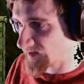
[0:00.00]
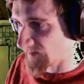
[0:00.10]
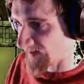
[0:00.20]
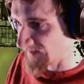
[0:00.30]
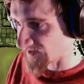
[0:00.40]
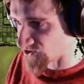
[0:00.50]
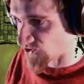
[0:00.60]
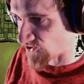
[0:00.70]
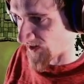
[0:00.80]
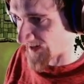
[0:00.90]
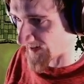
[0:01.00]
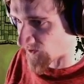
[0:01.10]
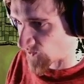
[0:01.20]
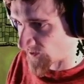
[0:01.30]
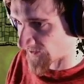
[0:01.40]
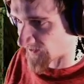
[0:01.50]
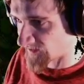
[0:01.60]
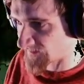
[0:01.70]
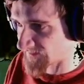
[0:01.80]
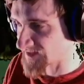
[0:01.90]
And that thing's cranking out water.
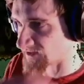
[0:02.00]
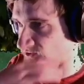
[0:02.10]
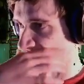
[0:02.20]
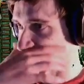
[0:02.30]
That's a great